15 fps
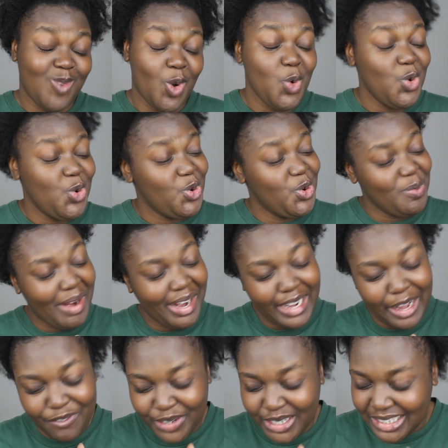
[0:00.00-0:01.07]
Ooh, Married
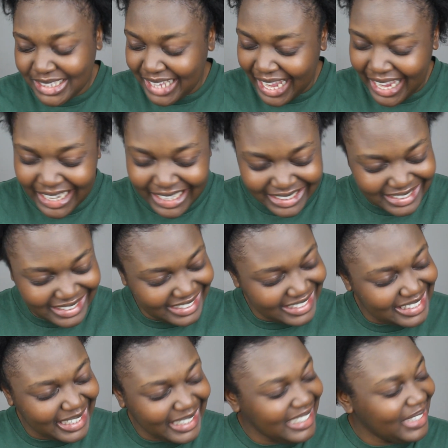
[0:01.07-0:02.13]
at First Sight
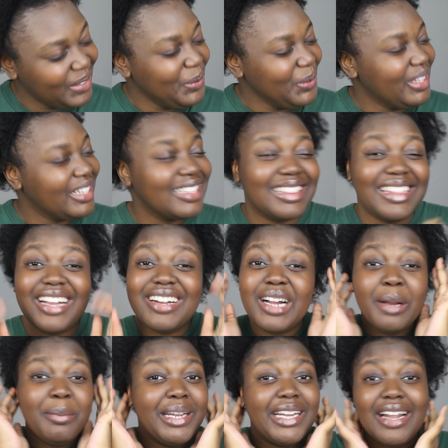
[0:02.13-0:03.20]
is, oh, they're
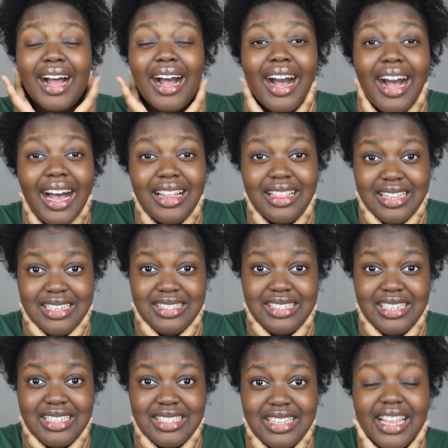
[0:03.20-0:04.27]
coming in hot this
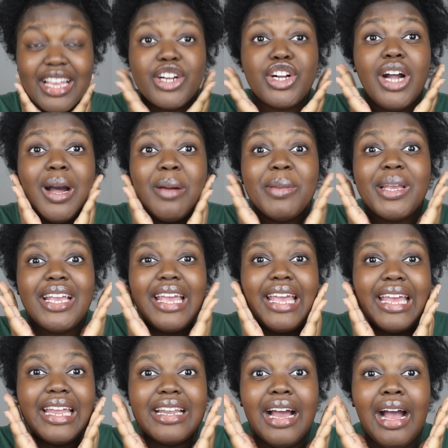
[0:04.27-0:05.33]
season. They are coming
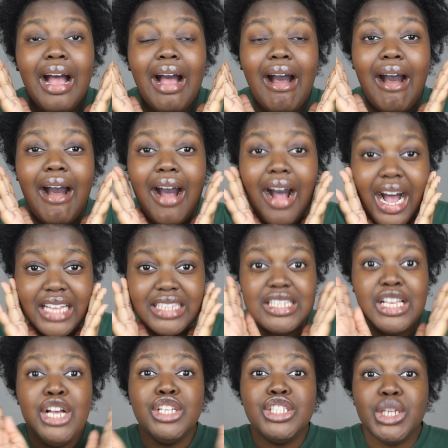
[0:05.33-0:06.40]
in hot.
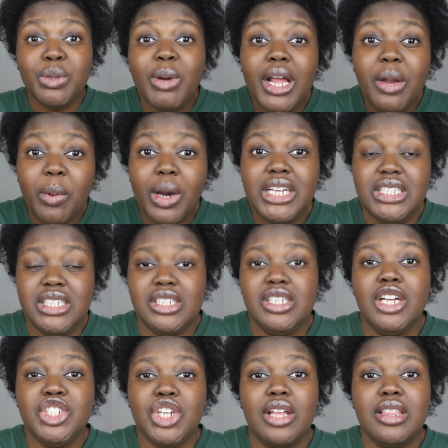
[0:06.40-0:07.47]
So what I wanted to
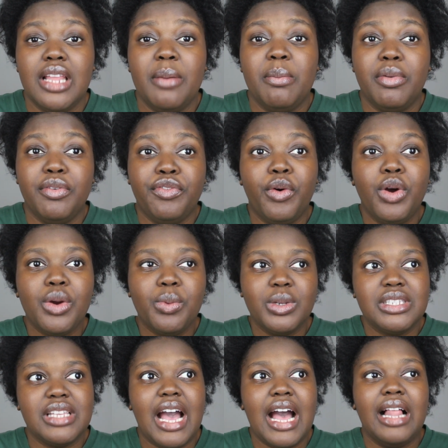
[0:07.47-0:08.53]
touch on them before
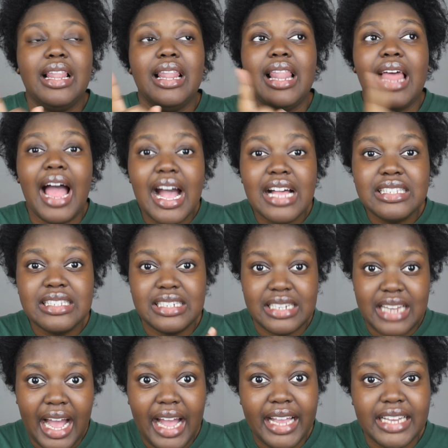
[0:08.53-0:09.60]
was that last
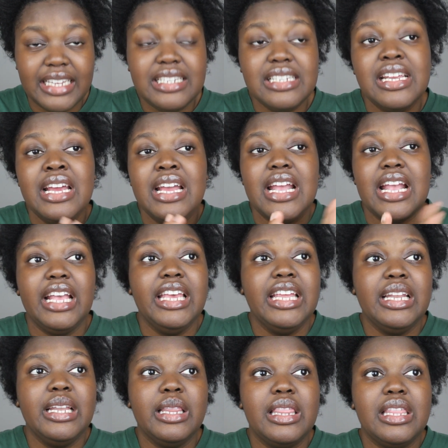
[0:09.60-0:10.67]
night
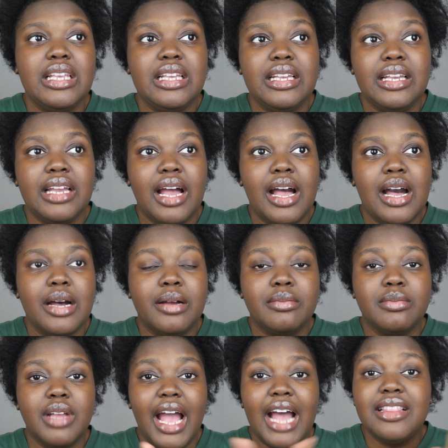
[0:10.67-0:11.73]
in the
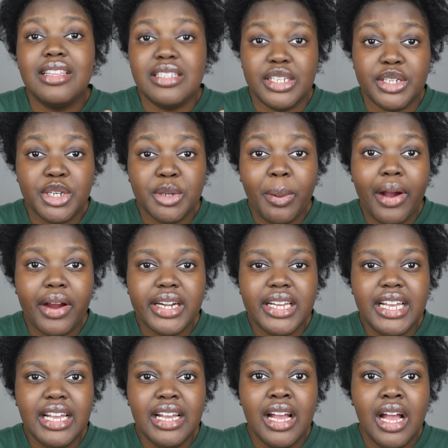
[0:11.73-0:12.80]
at the dinner party,